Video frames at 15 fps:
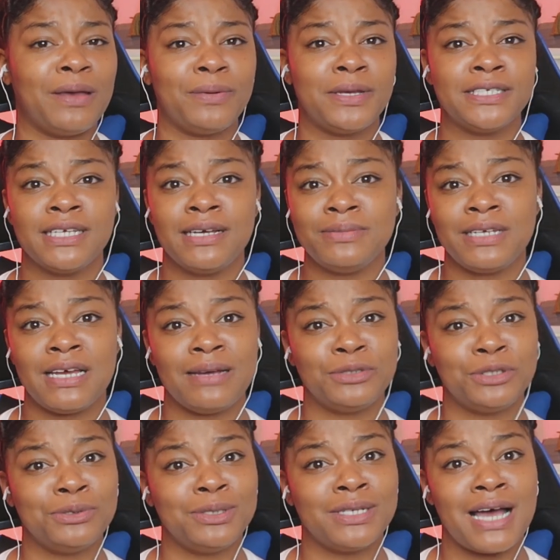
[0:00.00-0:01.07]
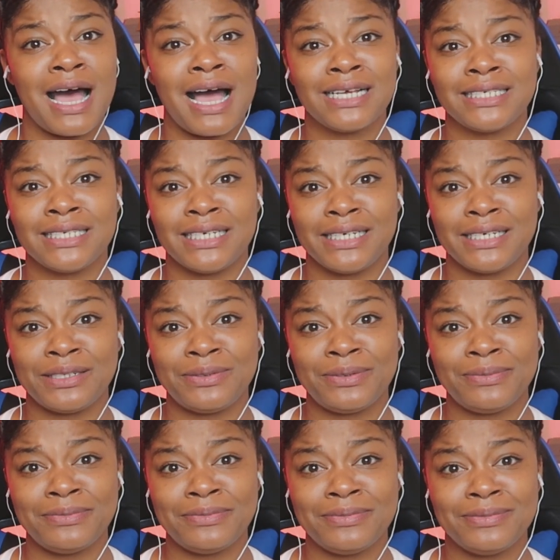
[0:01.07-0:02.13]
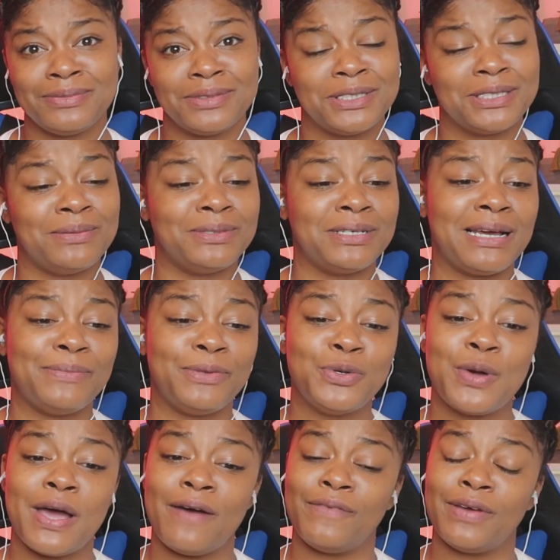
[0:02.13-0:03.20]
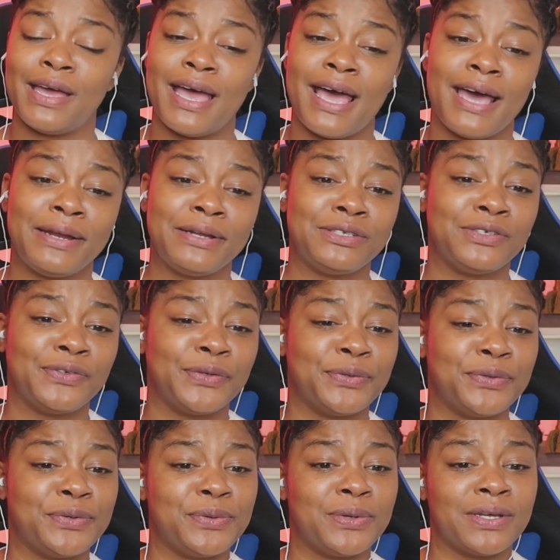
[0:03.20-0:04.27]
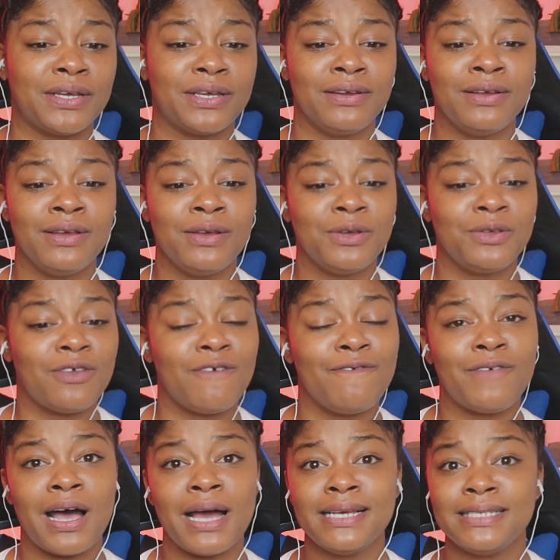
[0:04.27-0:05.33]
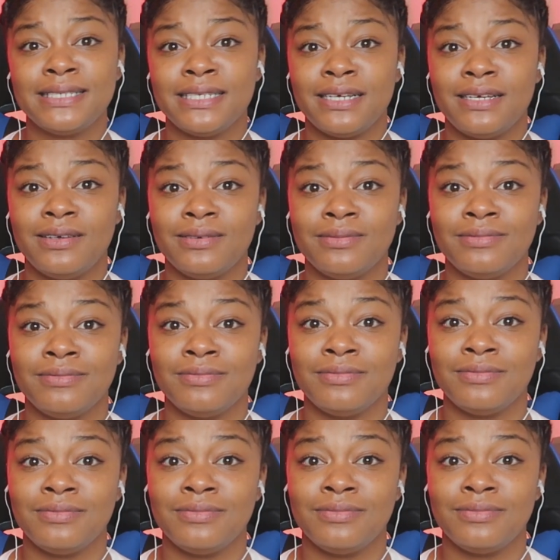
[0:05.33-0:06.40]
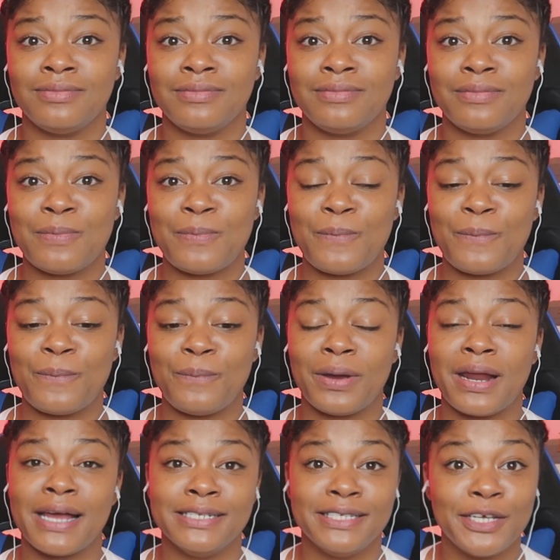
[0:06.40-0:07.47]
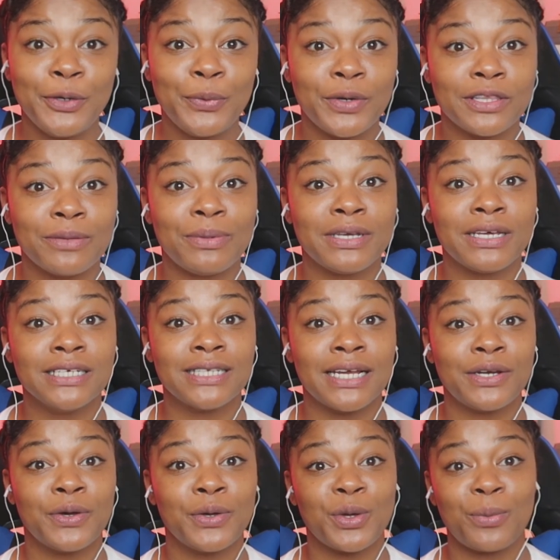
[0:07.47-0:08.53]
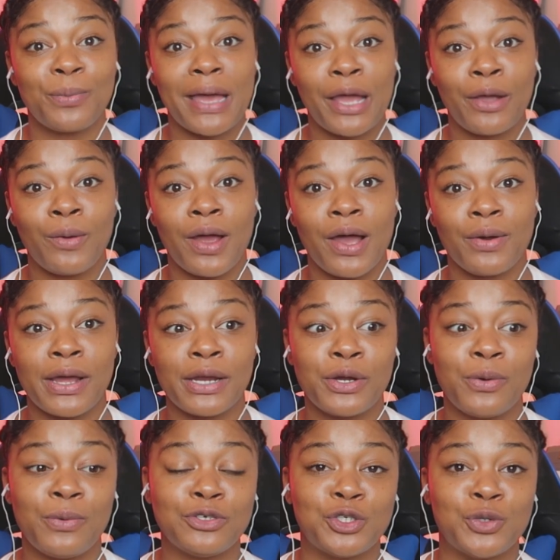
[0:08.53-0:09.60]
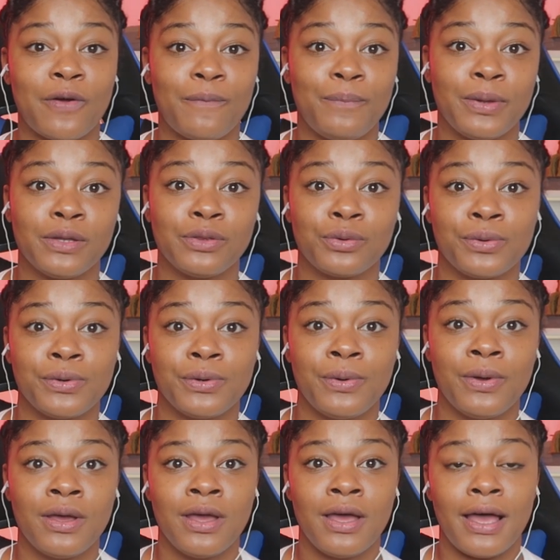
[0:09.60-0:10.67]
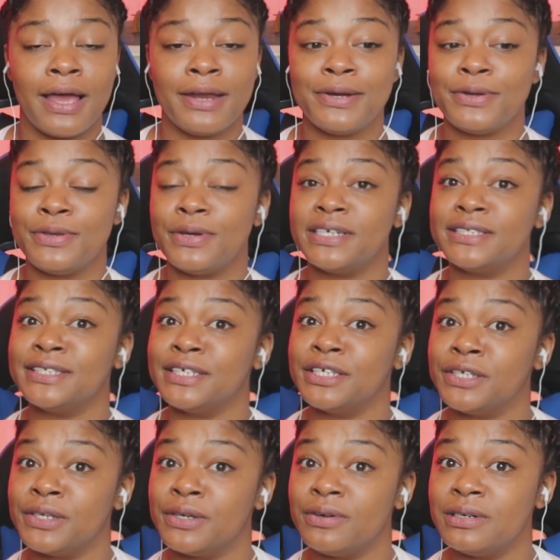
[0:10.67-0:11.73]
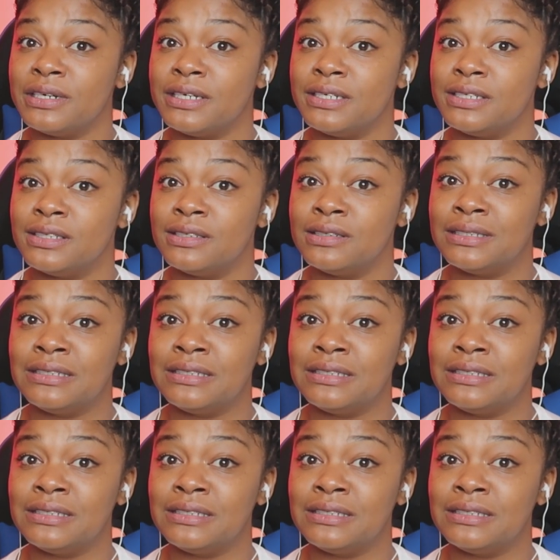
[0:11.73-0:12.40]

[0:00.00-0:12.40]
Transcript: baby, sometimes you toxic. Sometimes you have an attitude and you feisty, but I deal with it because I know your background. I know what you have been through. I know your insecurities.